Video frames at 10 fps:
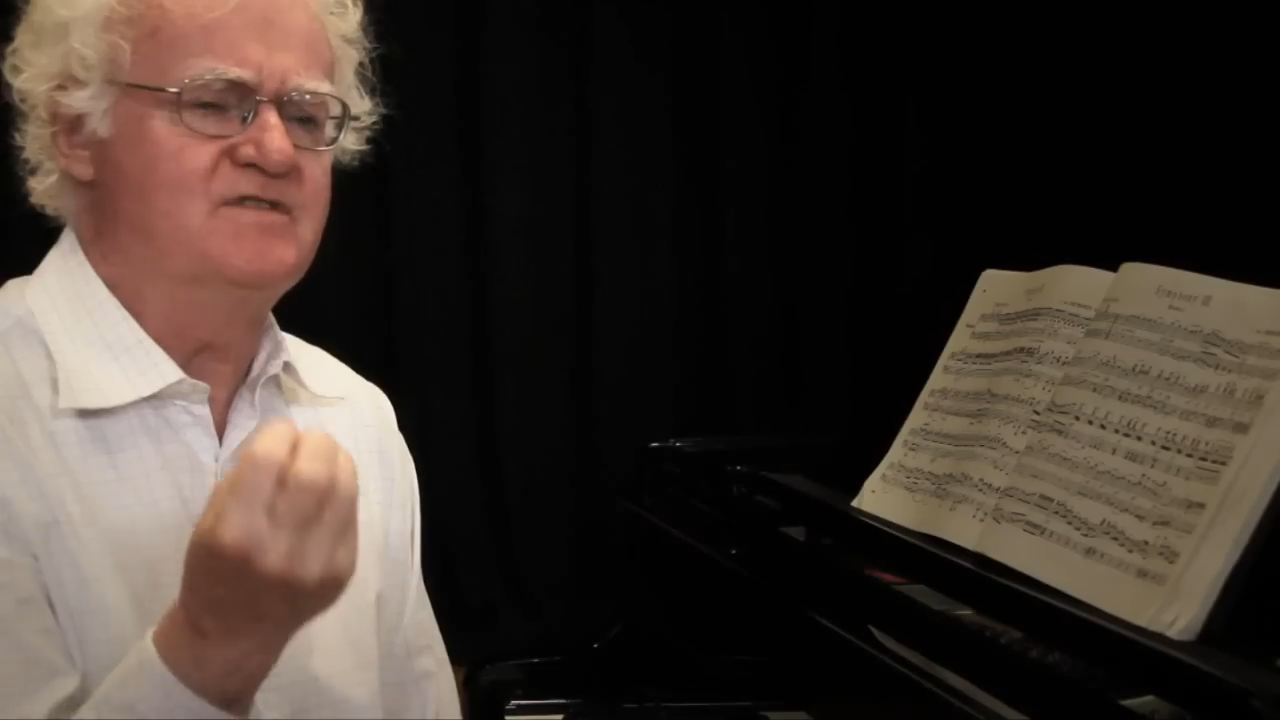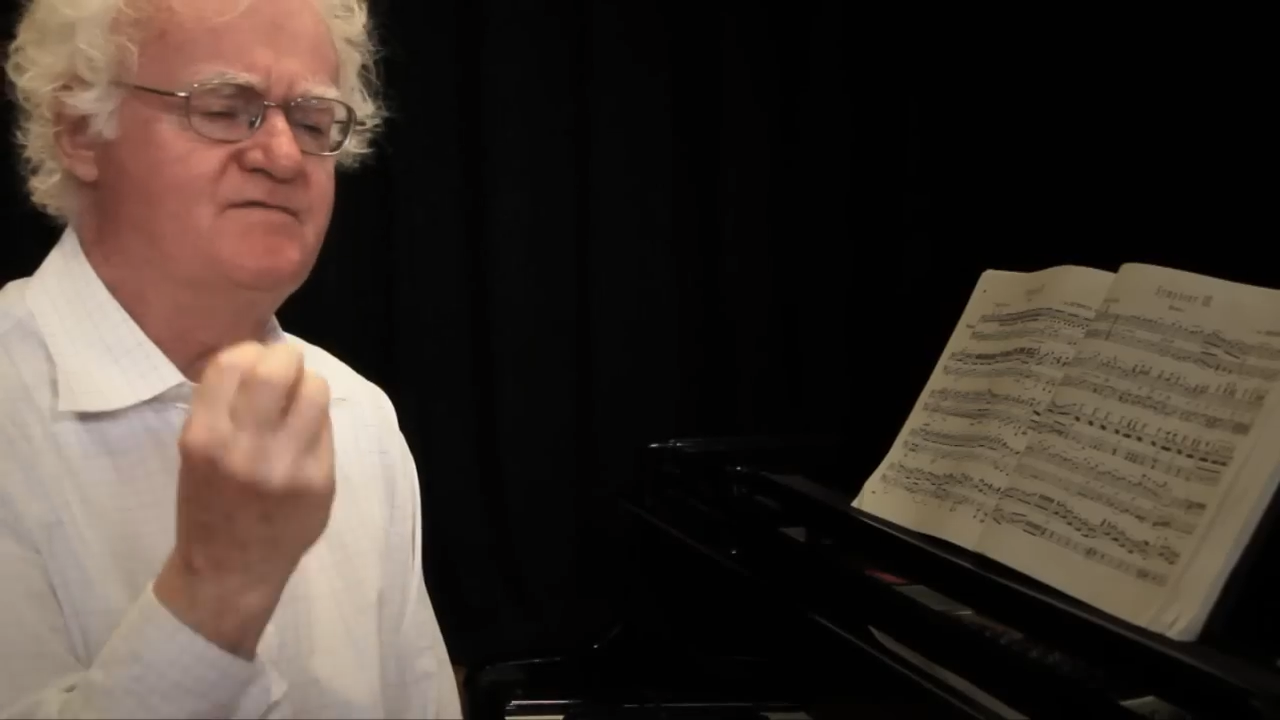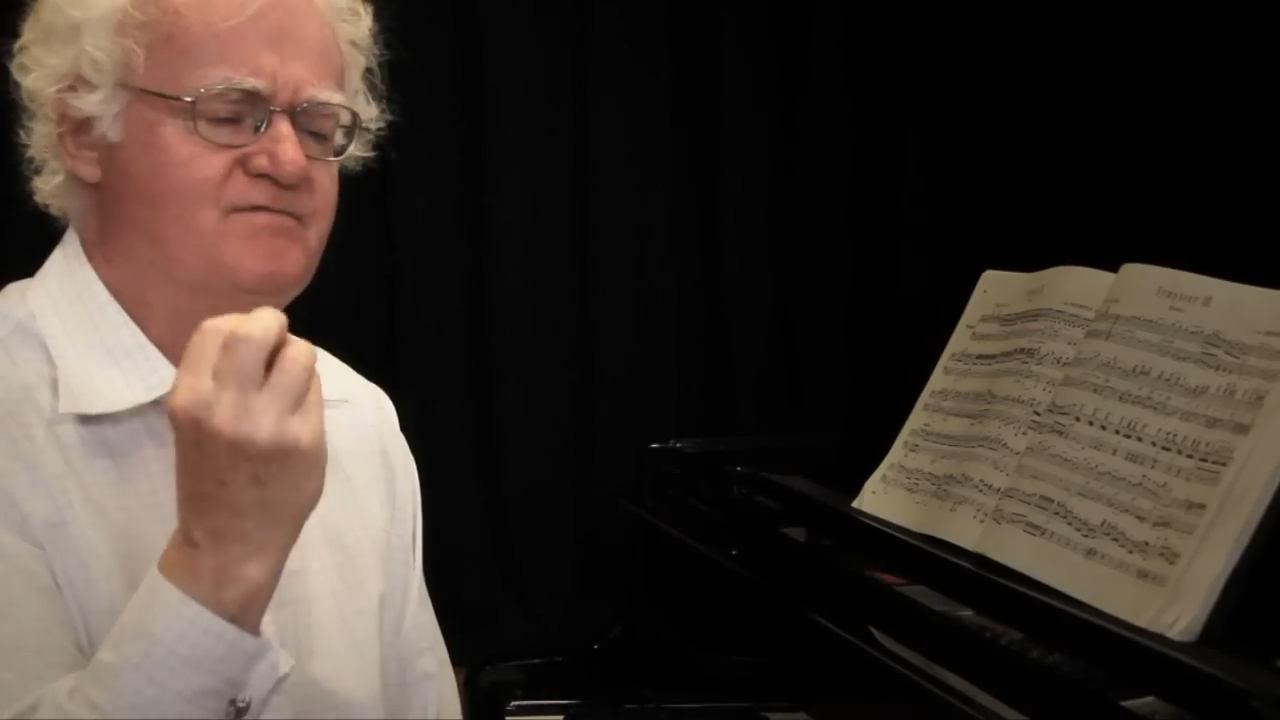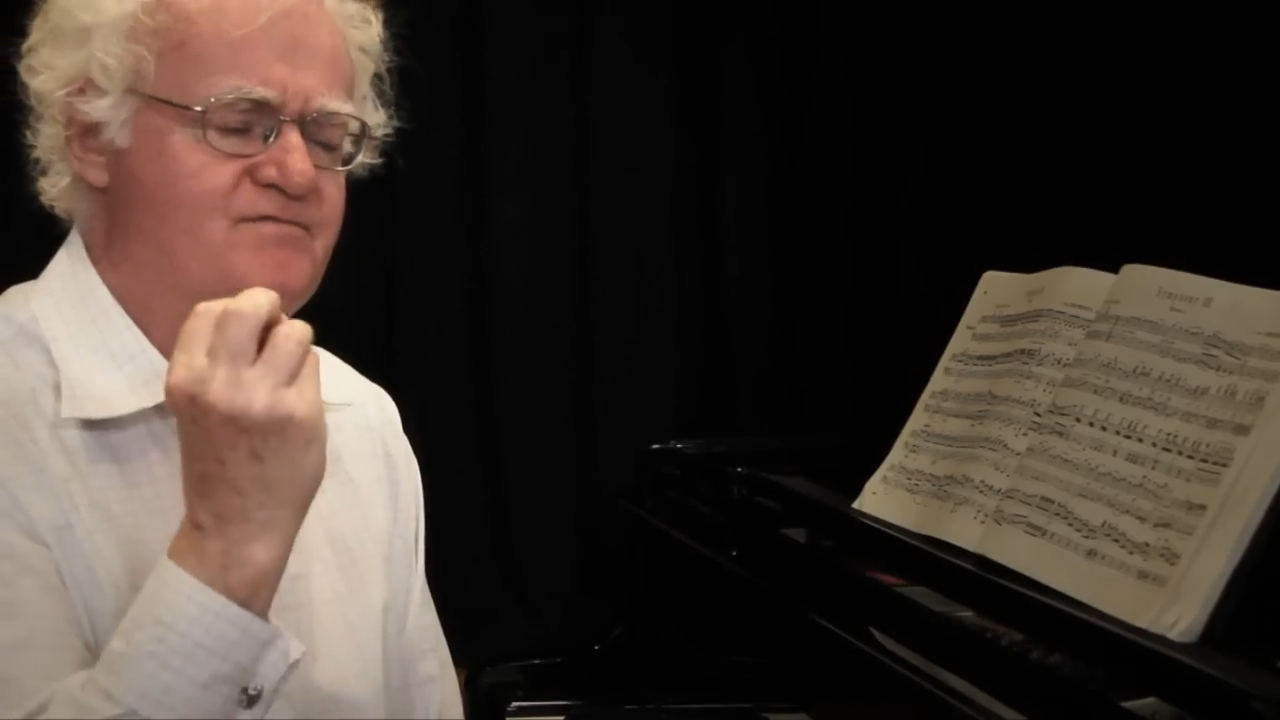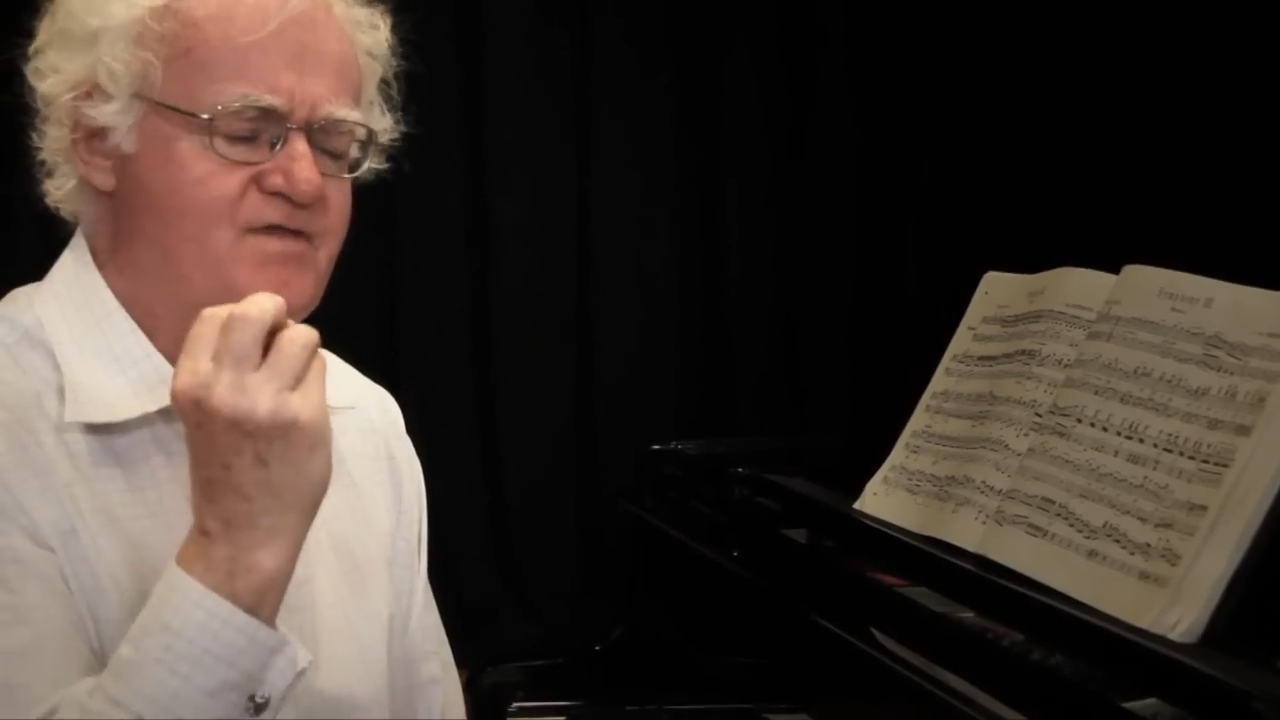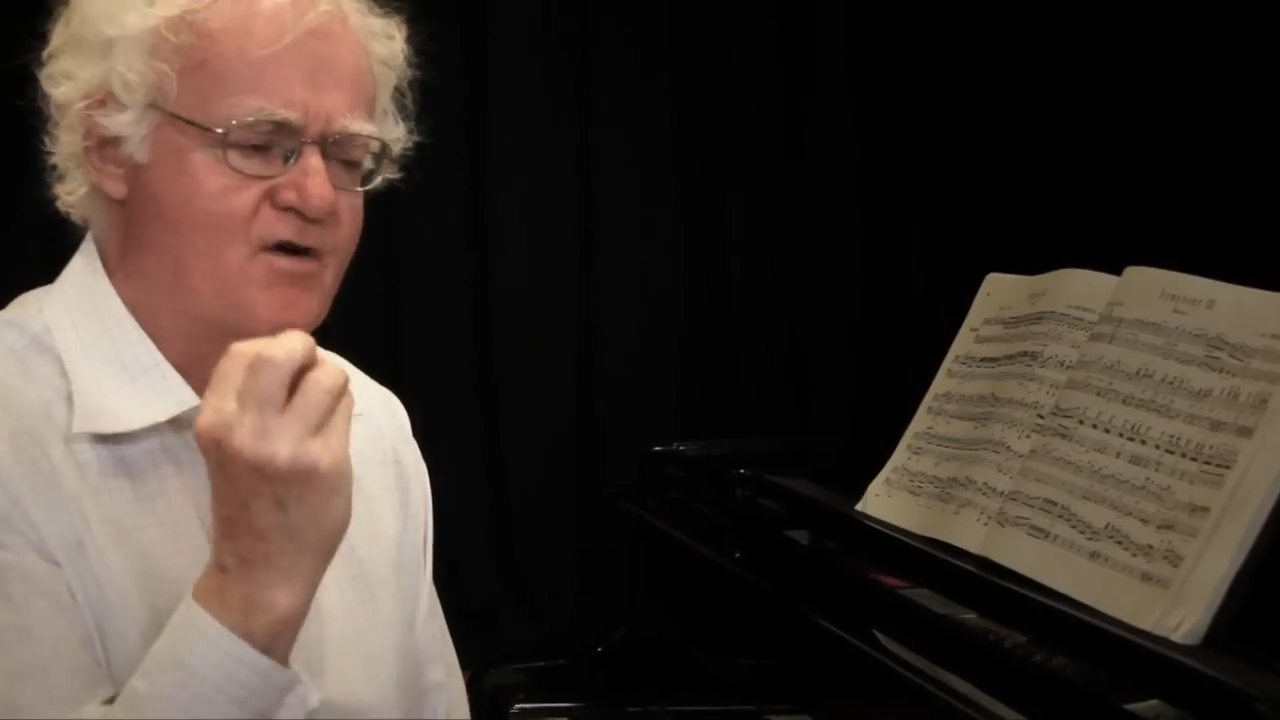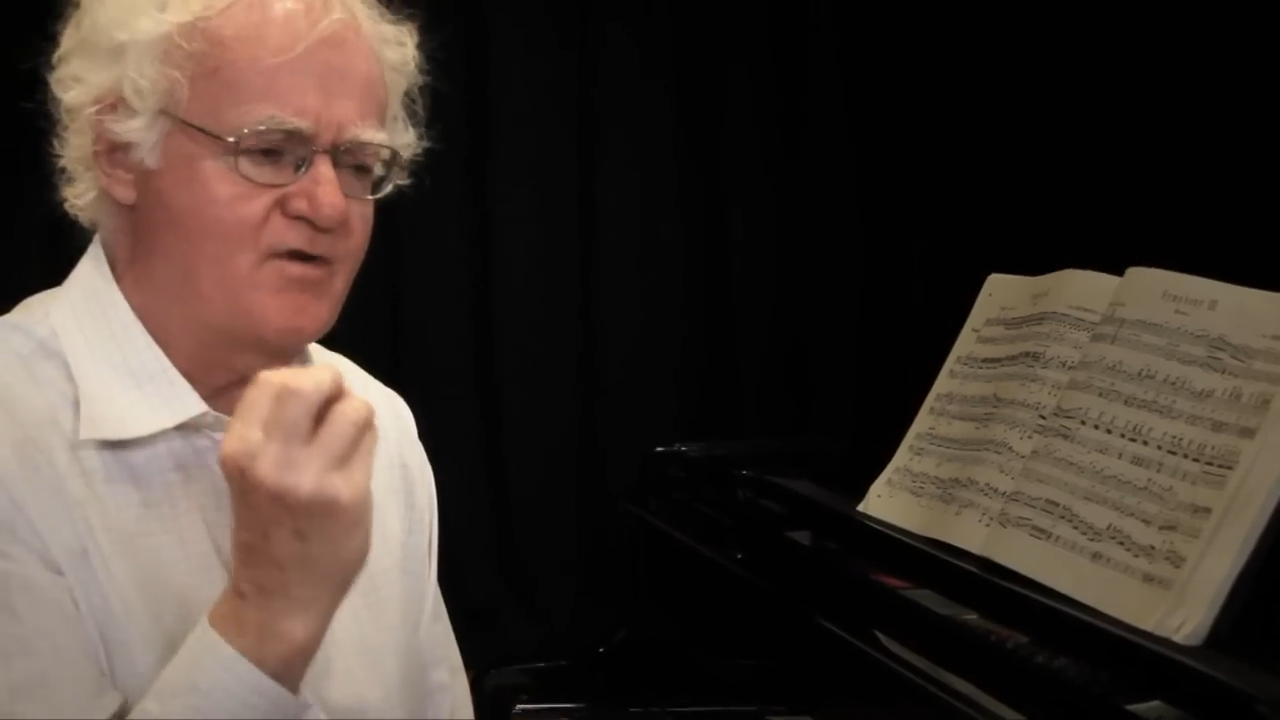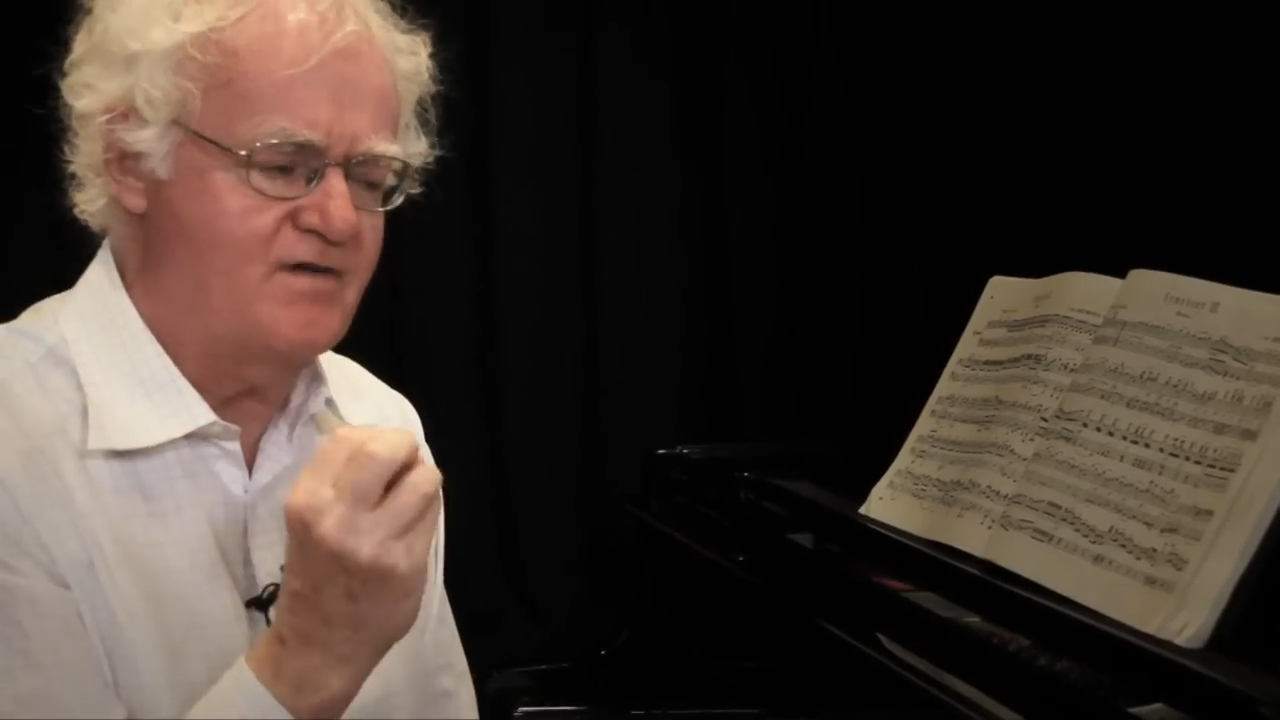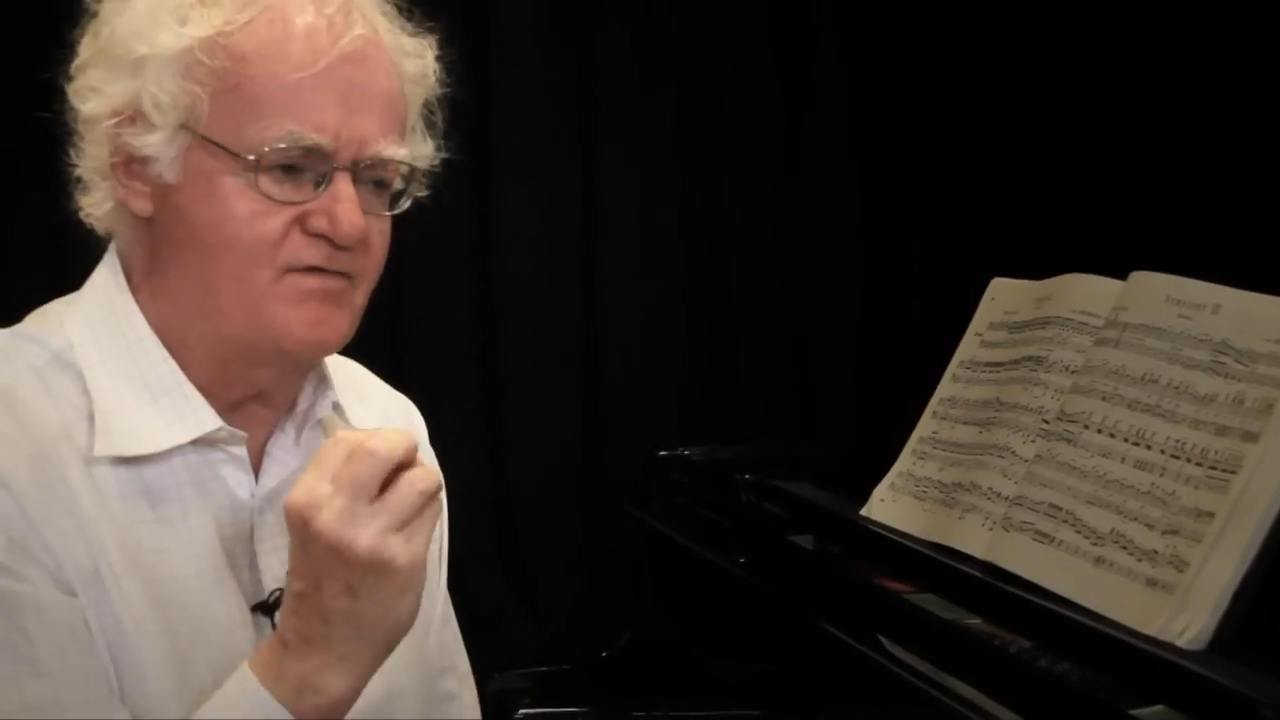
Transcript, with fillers: was very,